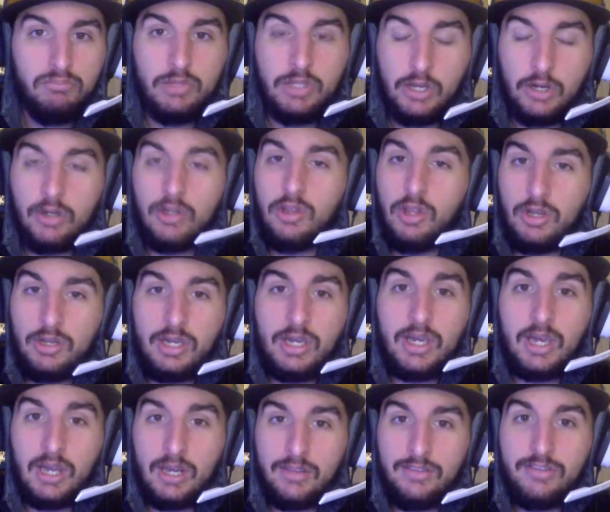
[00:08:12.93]
you're
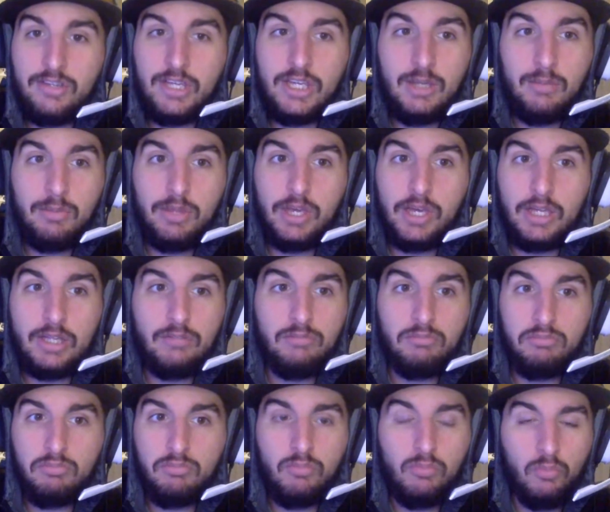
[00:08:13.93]
looking at a team that,
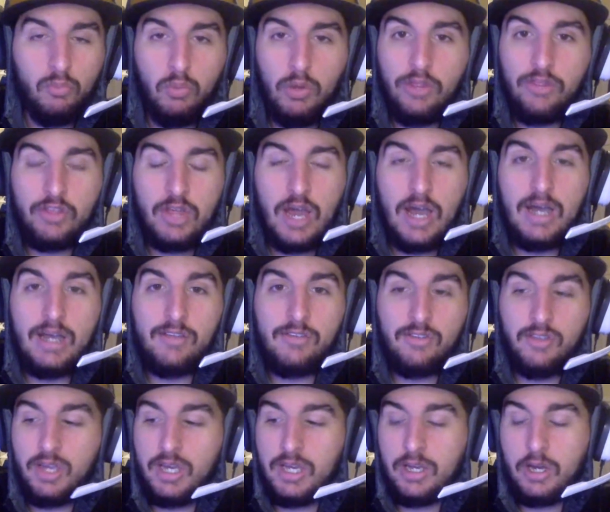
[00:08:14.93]
with
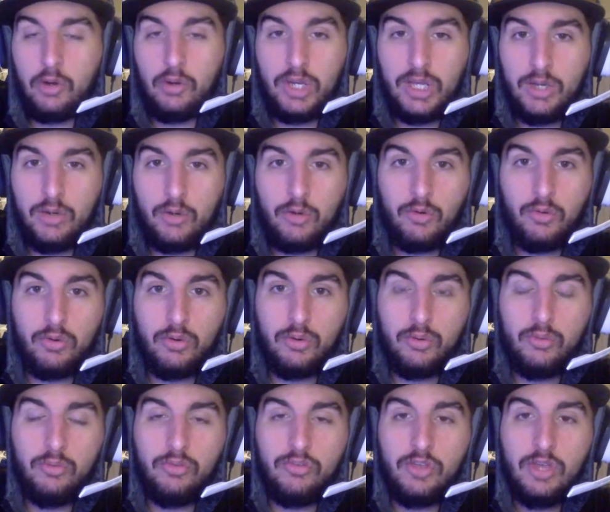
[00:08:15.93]
guys like O'Neill
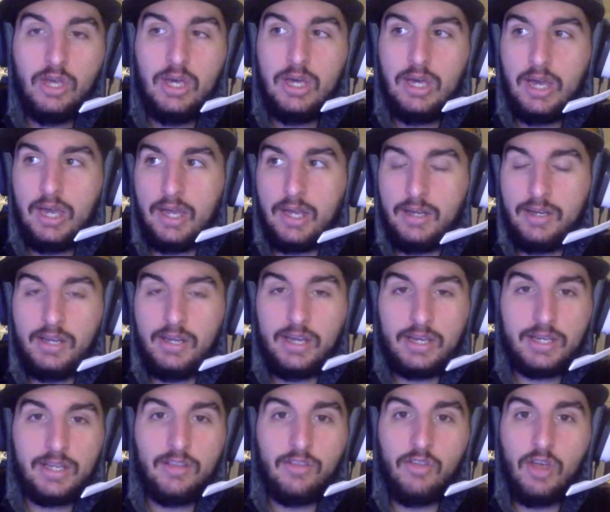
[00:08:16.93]
Cruz and Nick
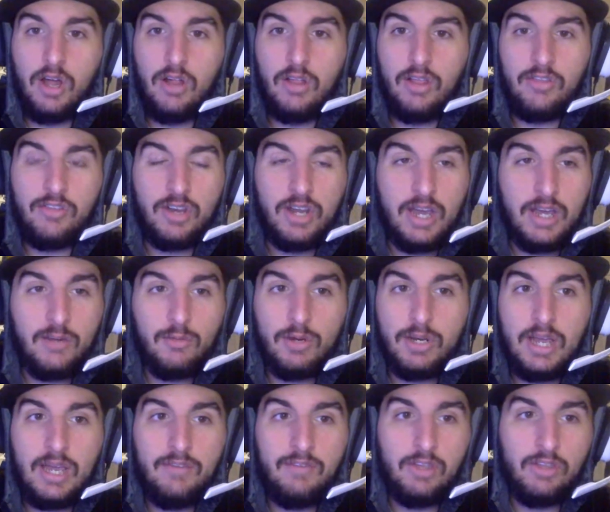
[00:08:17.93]
Gonzalez and Henry
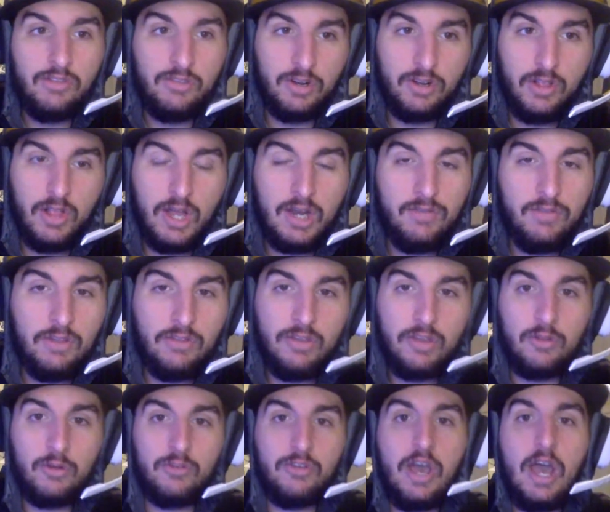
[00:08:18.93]
Davis and a lot of these
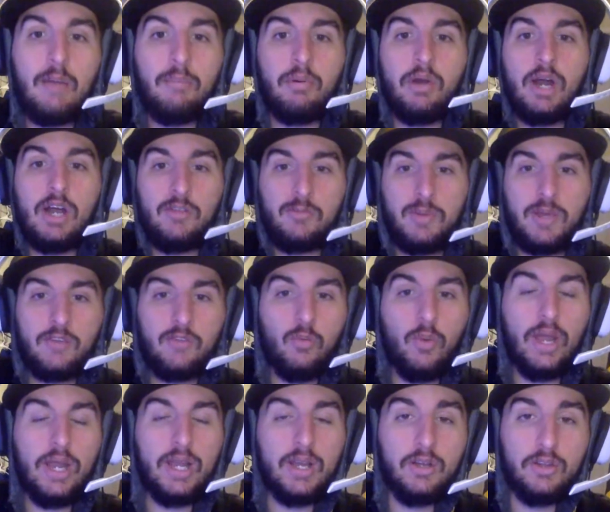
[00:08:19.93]
other top prospects
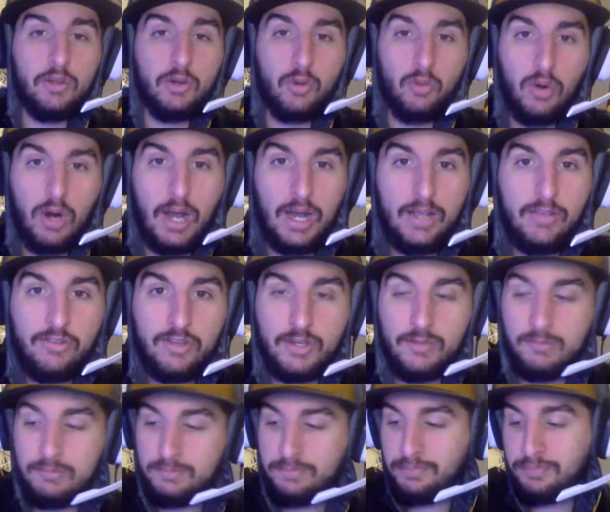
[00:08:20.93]
waiting on the
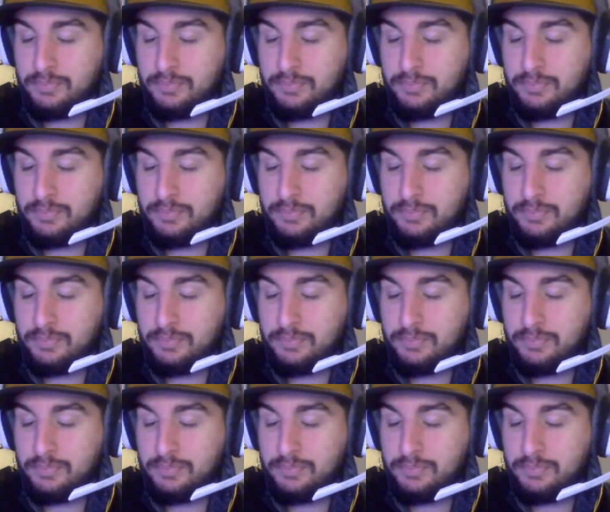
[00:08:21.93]
horizon,